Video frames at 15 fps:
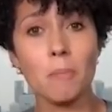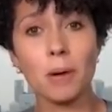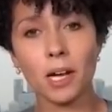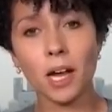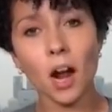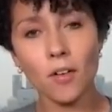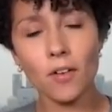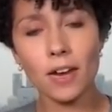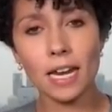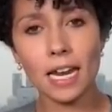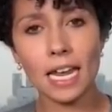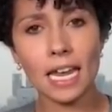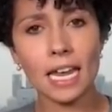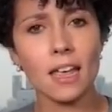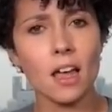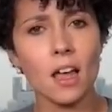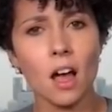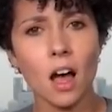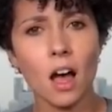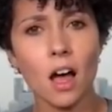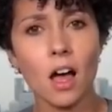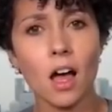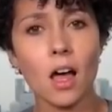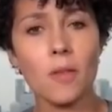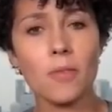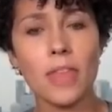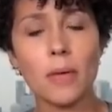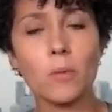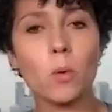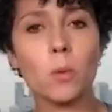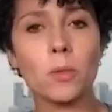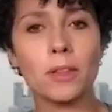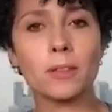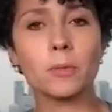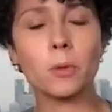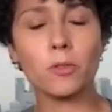but currently uh, they will,